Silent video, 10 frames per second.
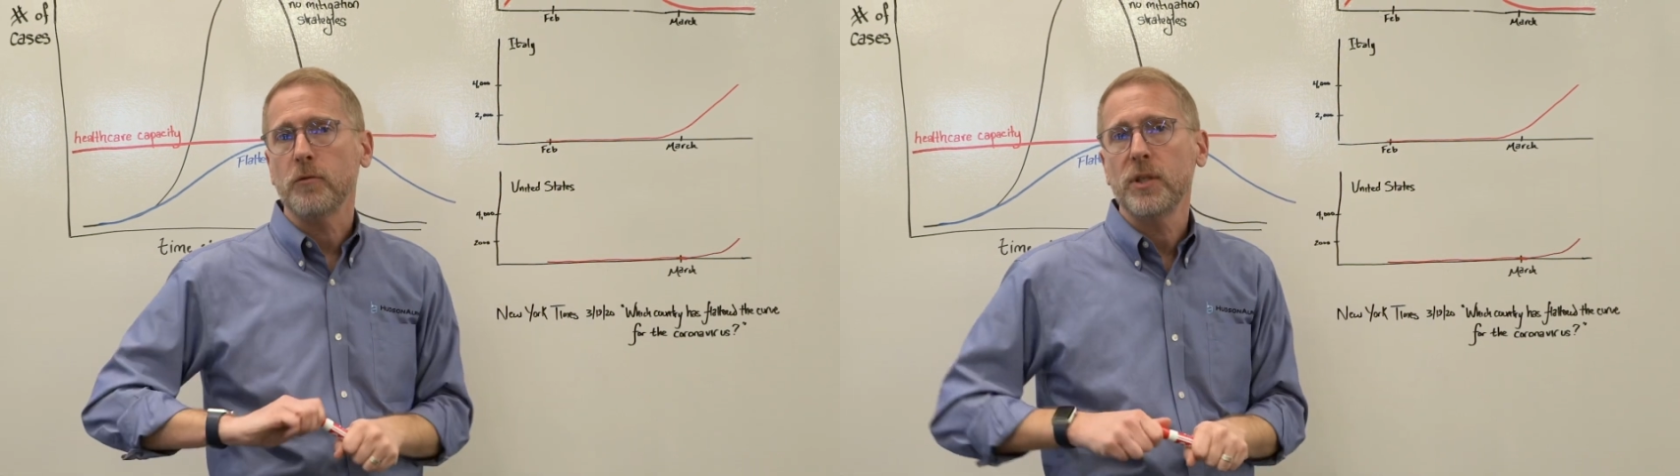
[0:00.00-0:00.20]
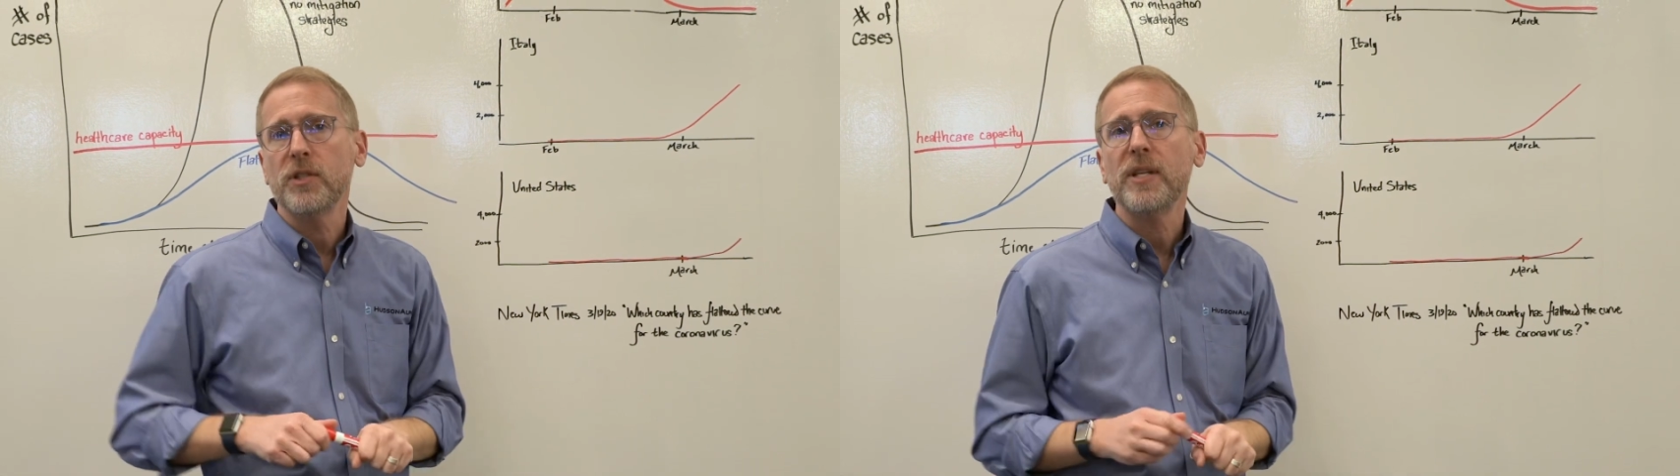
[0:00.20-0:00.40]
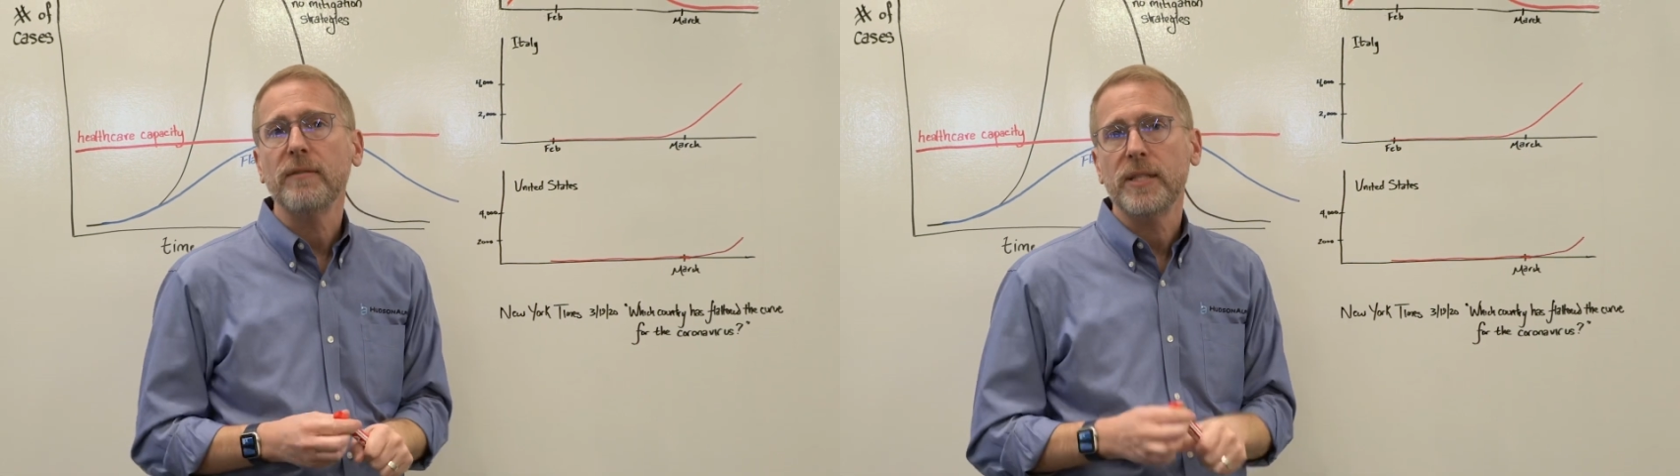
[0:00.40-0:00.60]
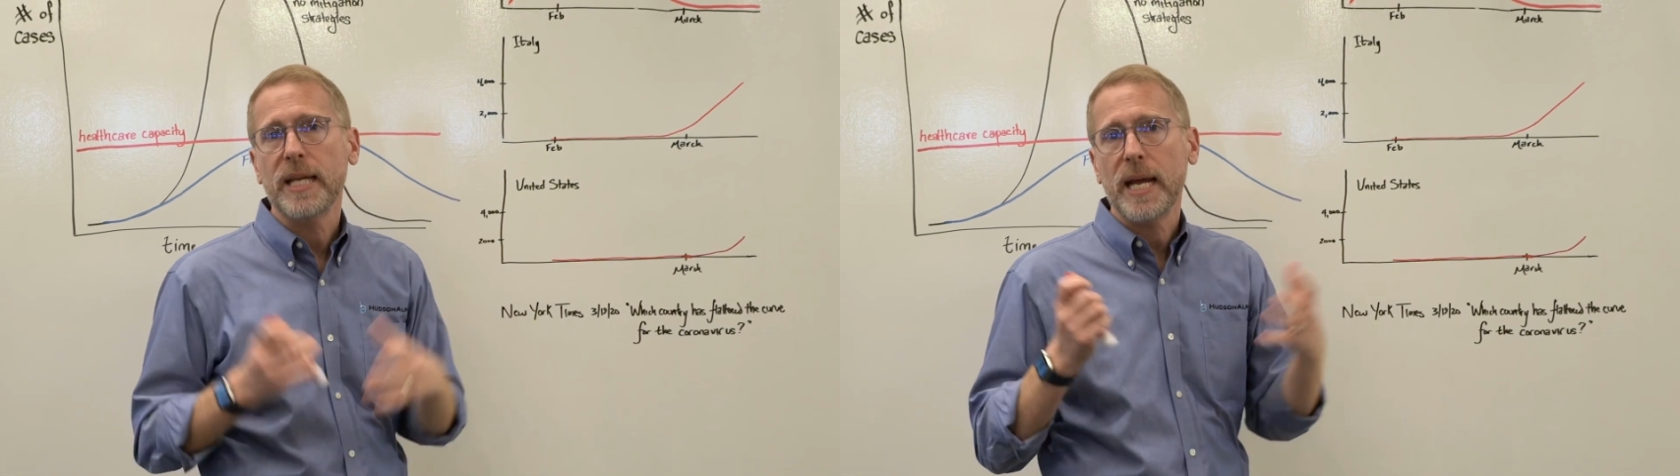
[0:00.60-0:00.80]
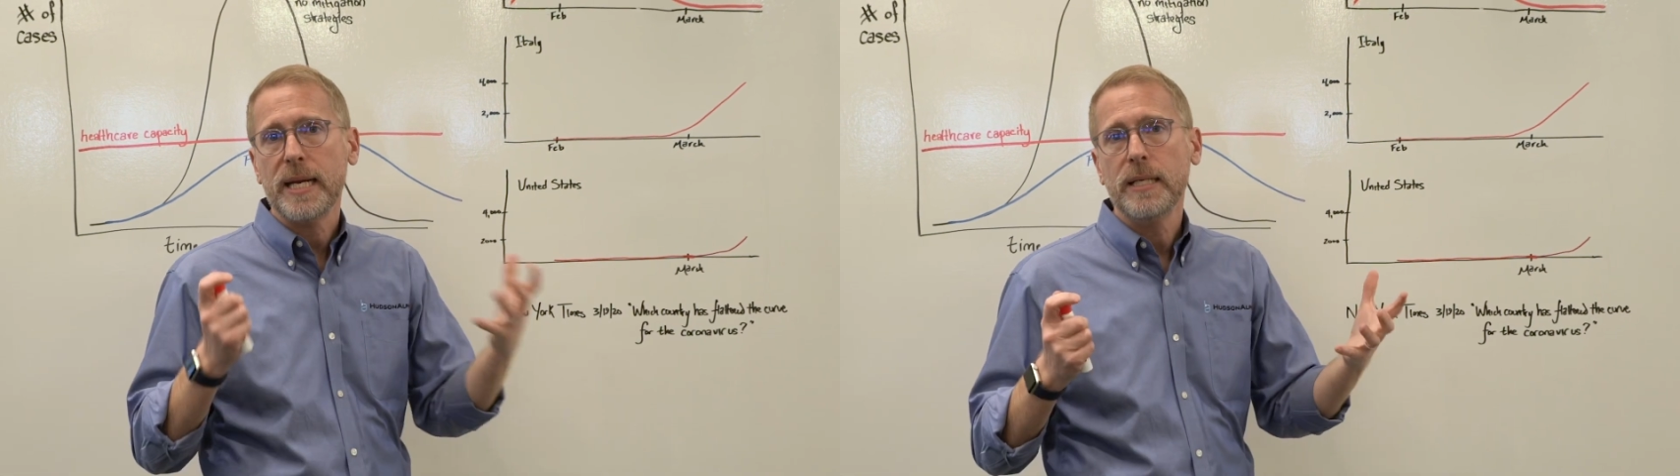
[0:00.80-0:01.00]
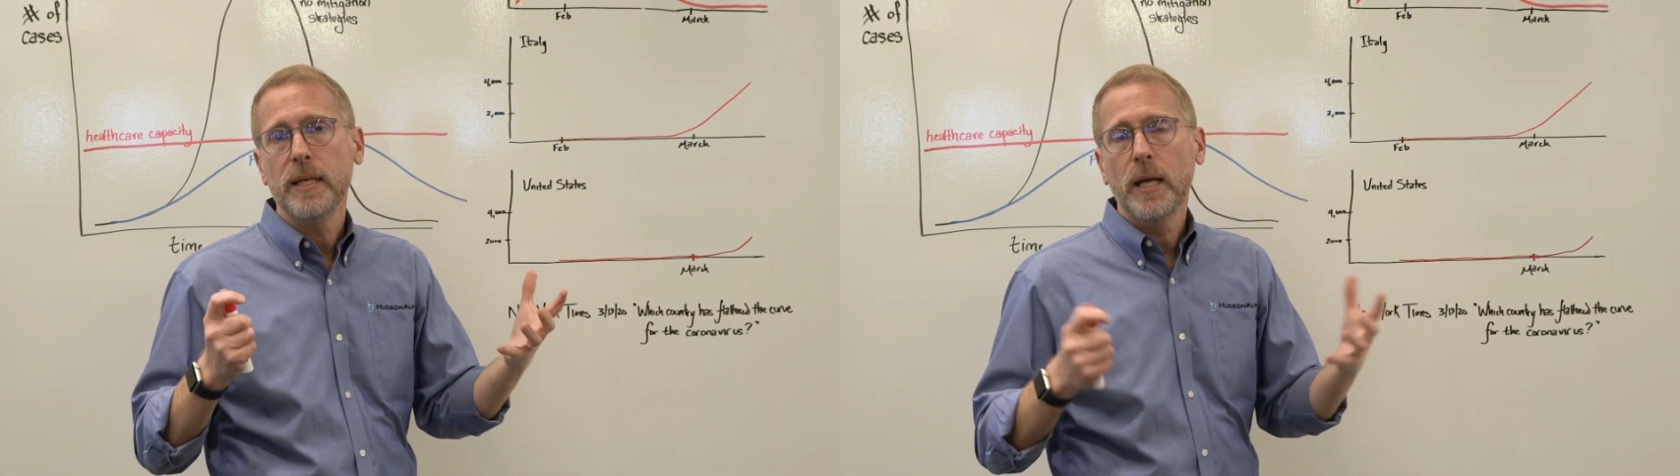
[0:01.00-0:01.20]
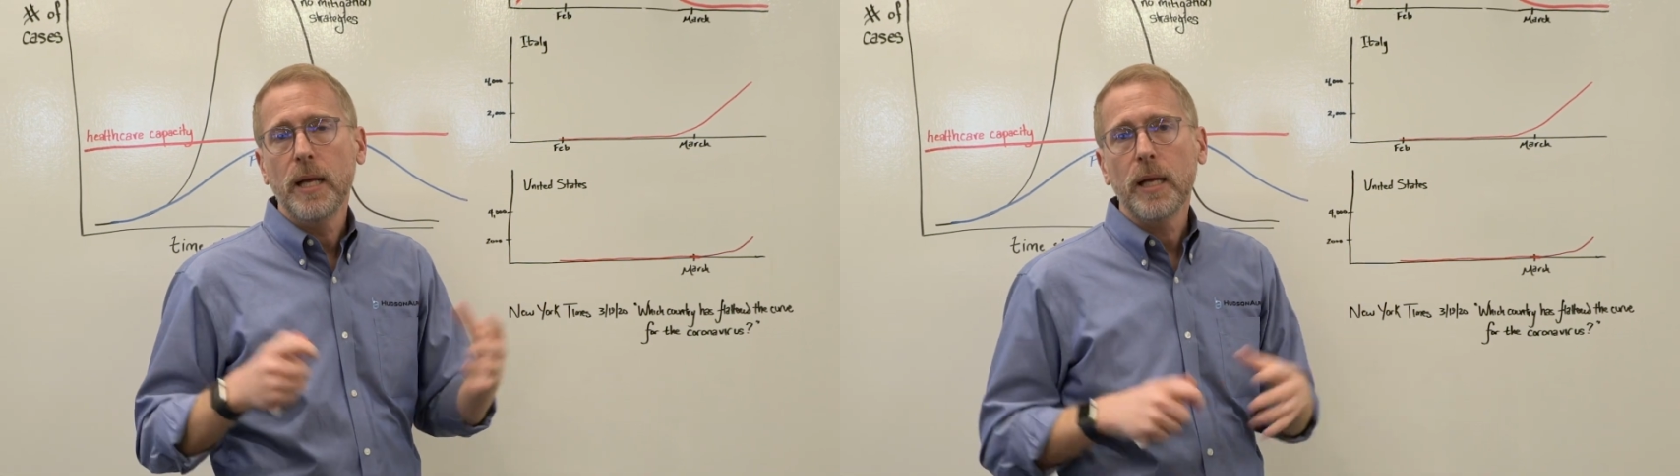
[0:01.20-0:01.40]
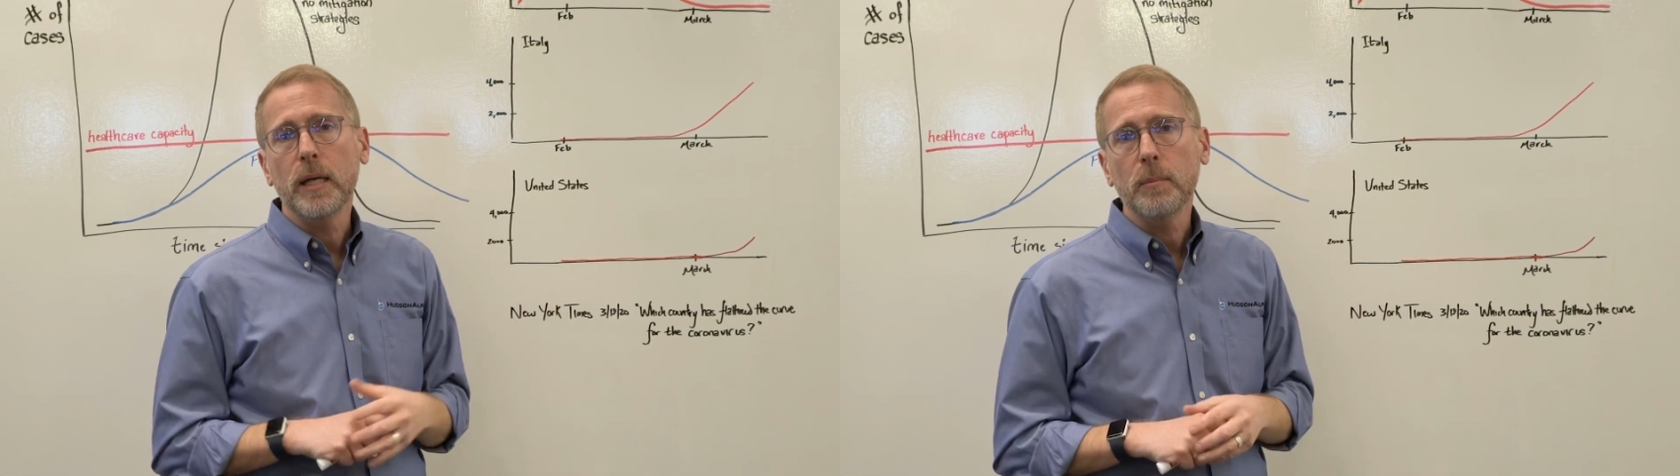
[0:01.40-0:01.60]
for a seven day
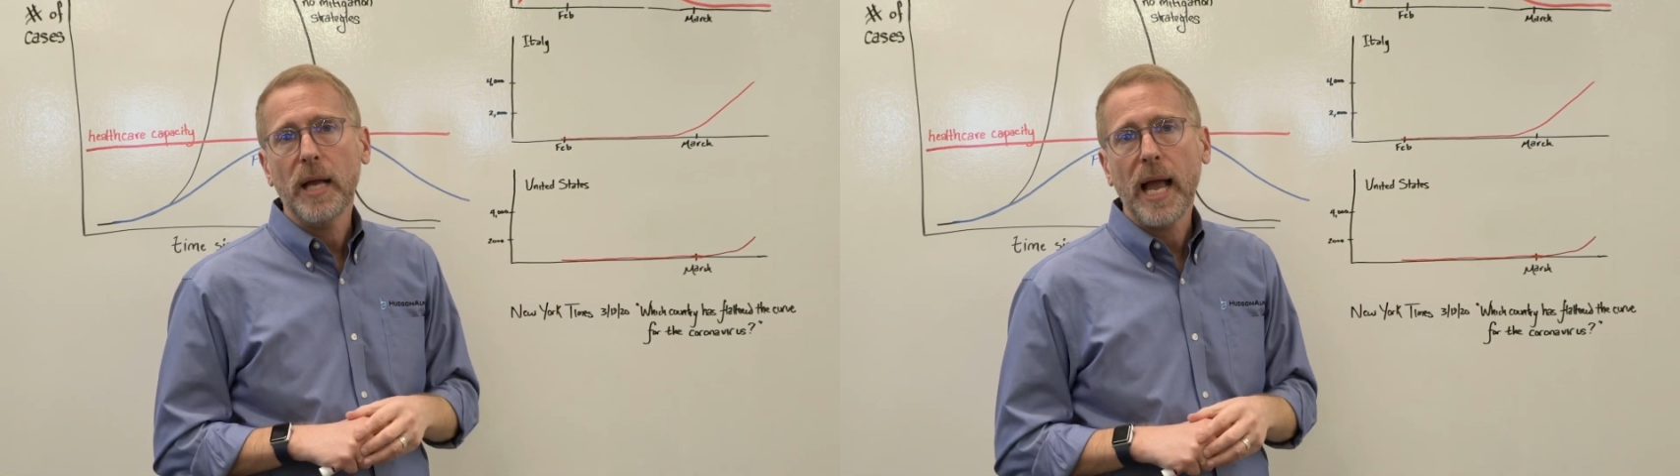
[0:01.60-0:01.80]
um,